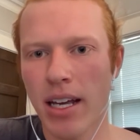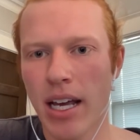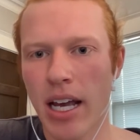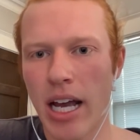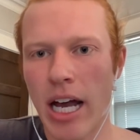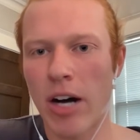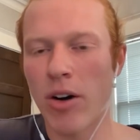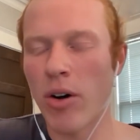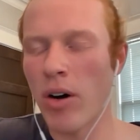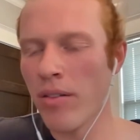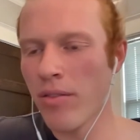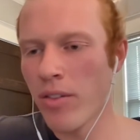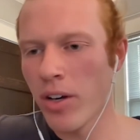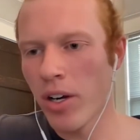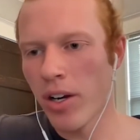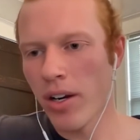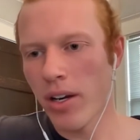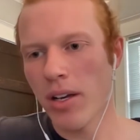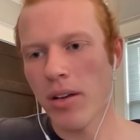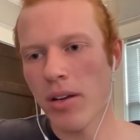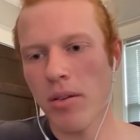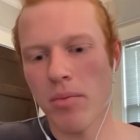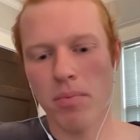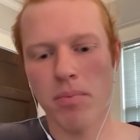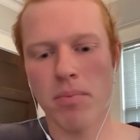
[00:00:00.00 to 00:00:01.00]
However,
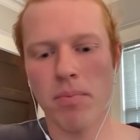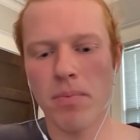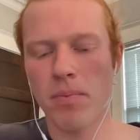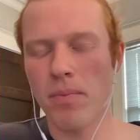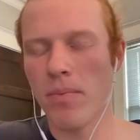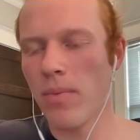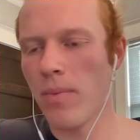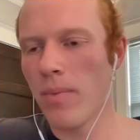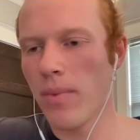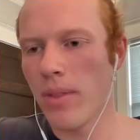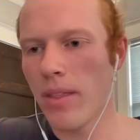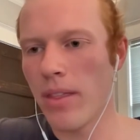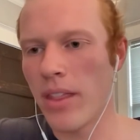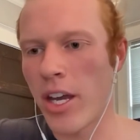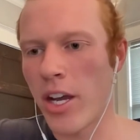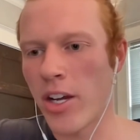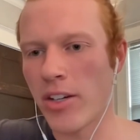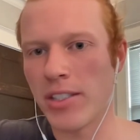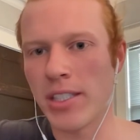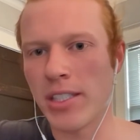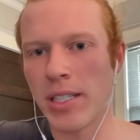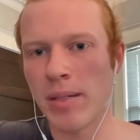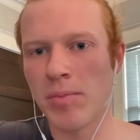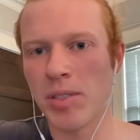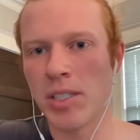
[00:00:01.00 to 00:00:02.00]
there
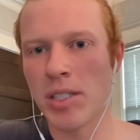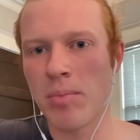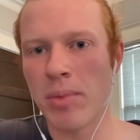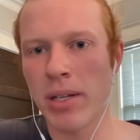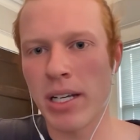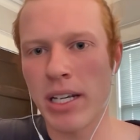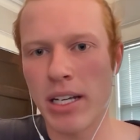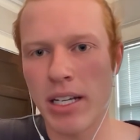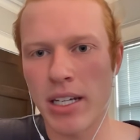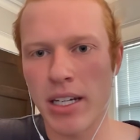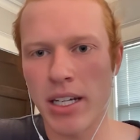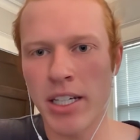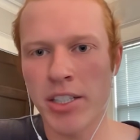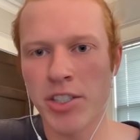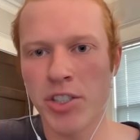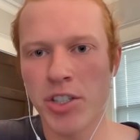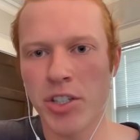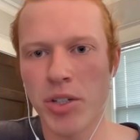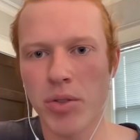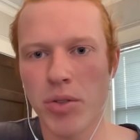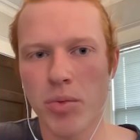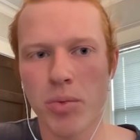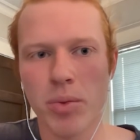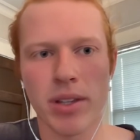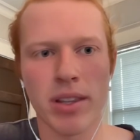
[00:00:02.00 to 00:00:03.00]
seems to be an
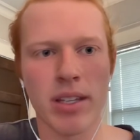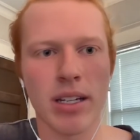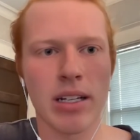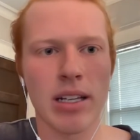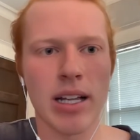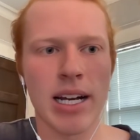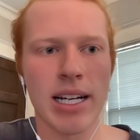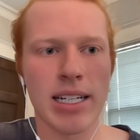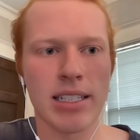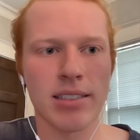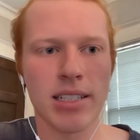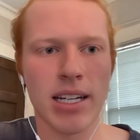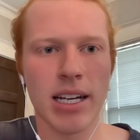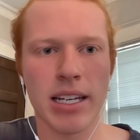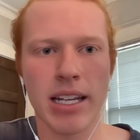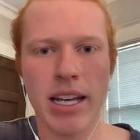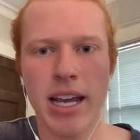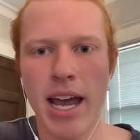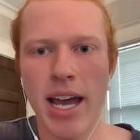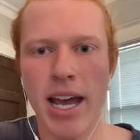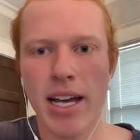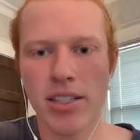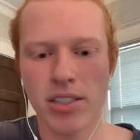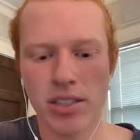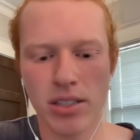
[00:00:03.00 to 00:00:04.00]
issue with the client-side
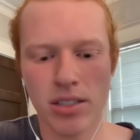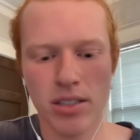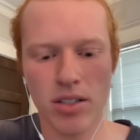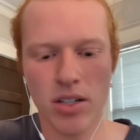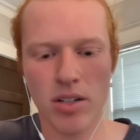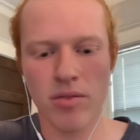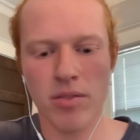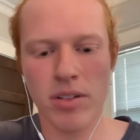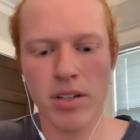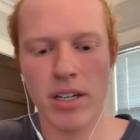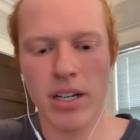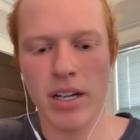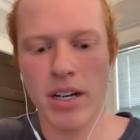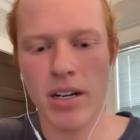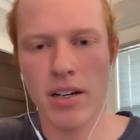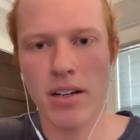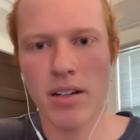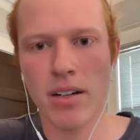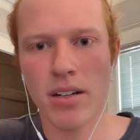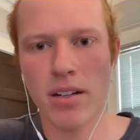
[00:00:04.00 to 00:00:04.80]
cache over here.